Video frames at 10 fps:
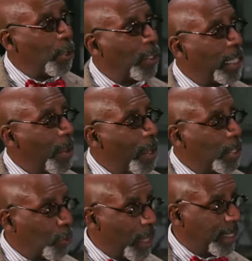an early
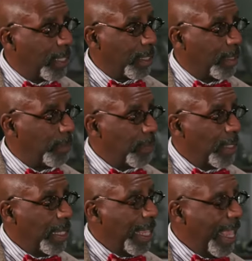tricycle,
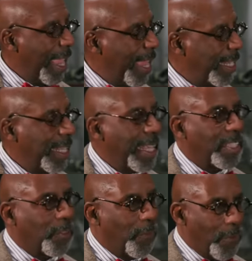and
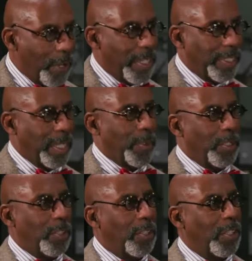it's very
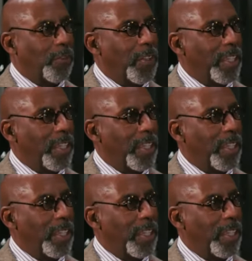similar to this